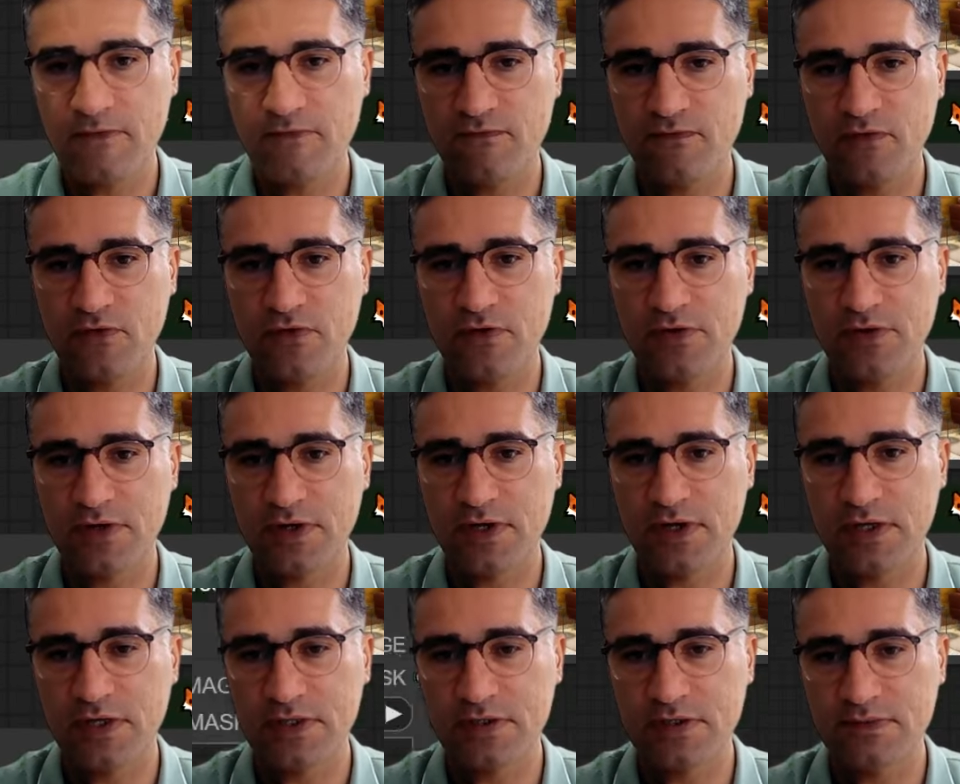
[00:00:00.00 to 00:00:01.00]

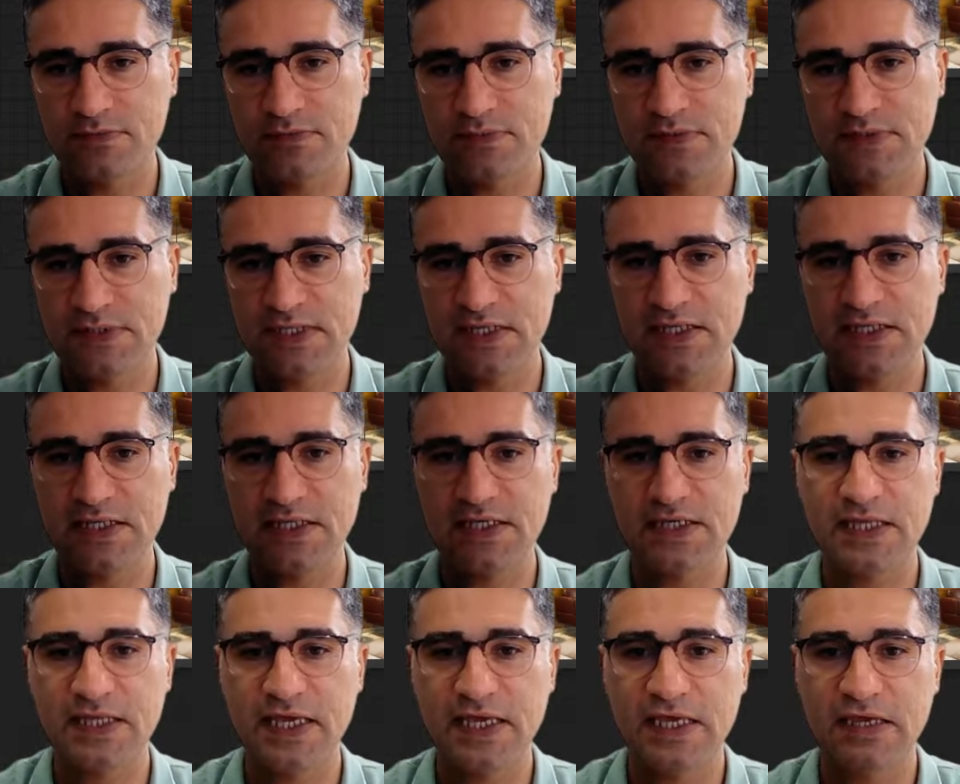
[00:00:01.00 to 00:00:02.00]
for
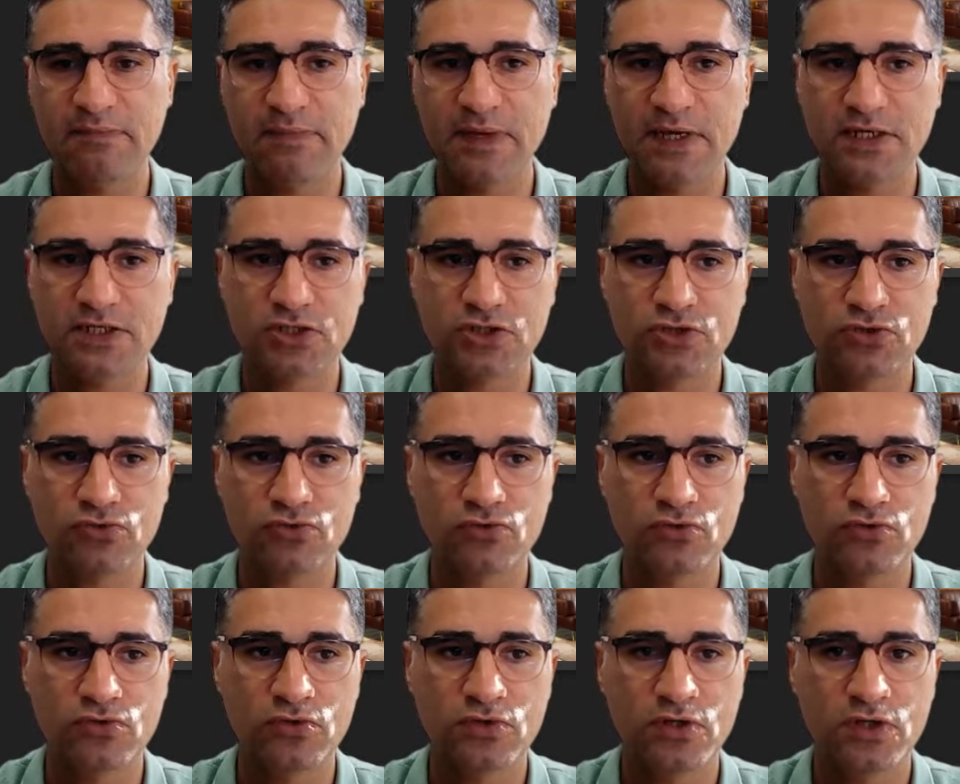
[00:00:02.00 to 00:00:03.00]
sending the image
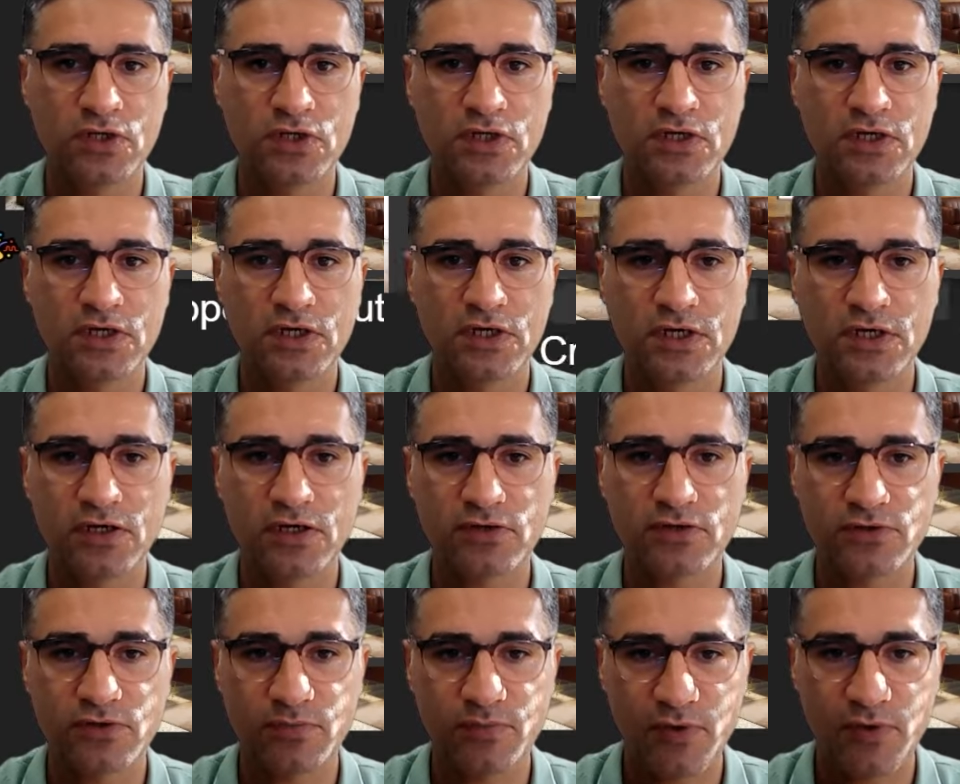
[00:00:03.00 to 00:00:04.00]
to
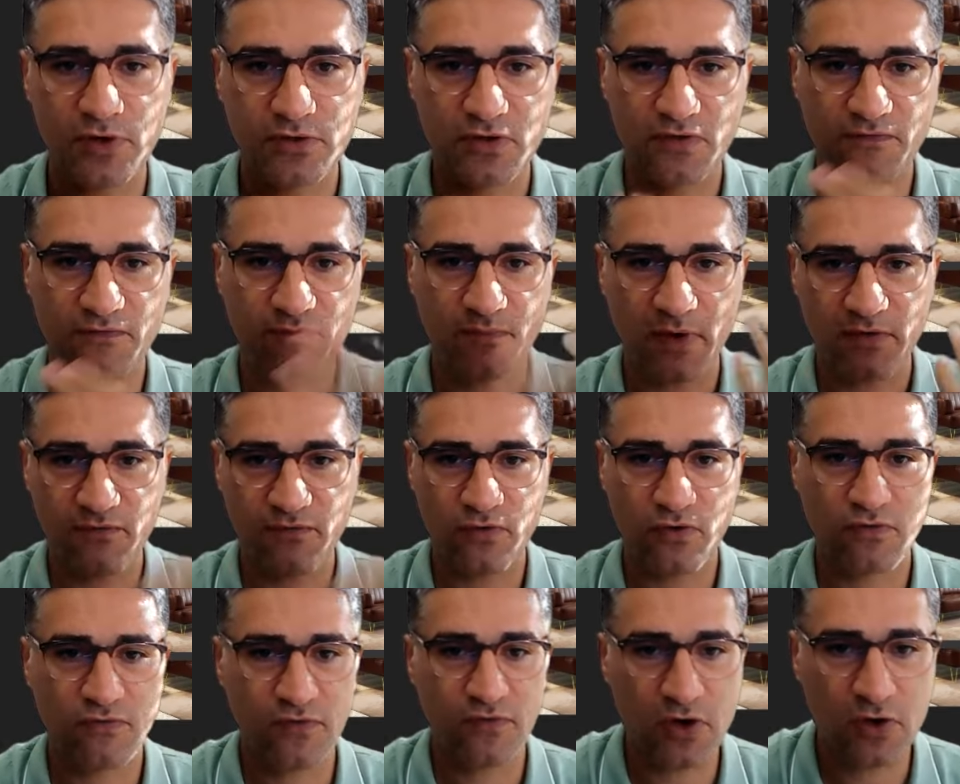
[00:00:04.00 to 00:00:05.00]
another part of my
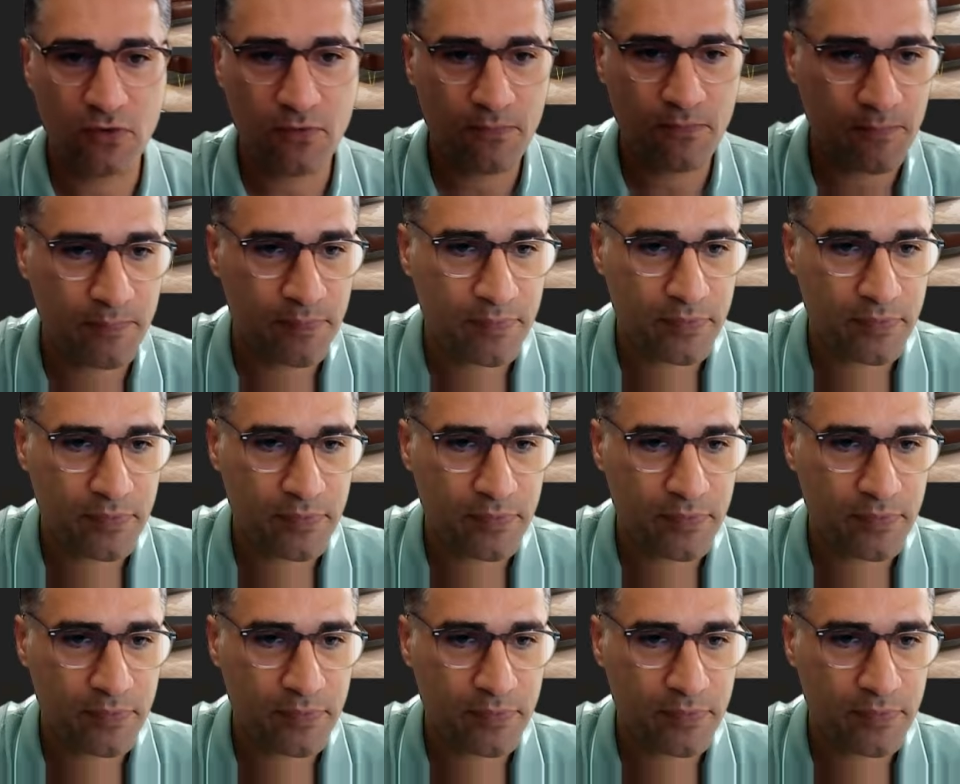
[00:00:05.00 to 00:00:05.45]
workflow.